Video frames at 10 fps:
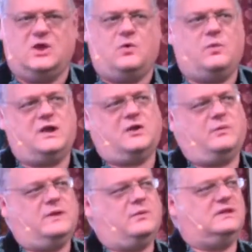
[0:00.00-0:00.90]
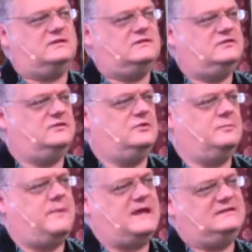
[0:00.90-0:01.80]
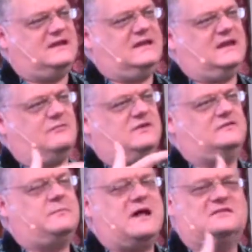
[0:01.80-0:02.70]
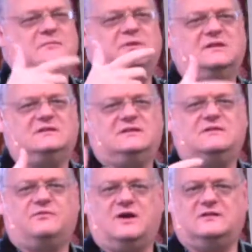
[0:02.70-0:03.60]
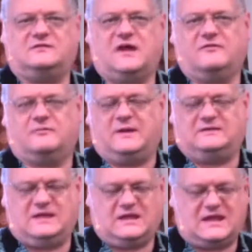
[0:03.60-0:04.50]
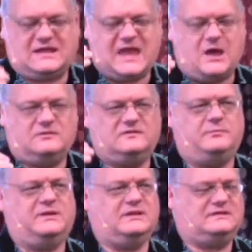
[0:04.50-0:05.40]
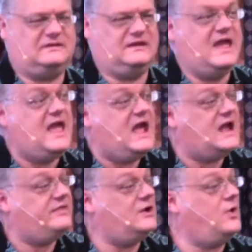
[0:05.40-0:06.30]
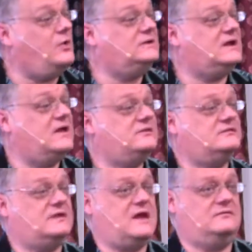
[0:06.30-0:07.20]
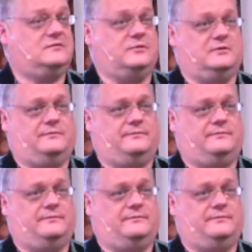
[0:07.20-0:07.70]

What are we willing to do by taking responsibility for ourselves, by taking accountability, and then holding others accountable?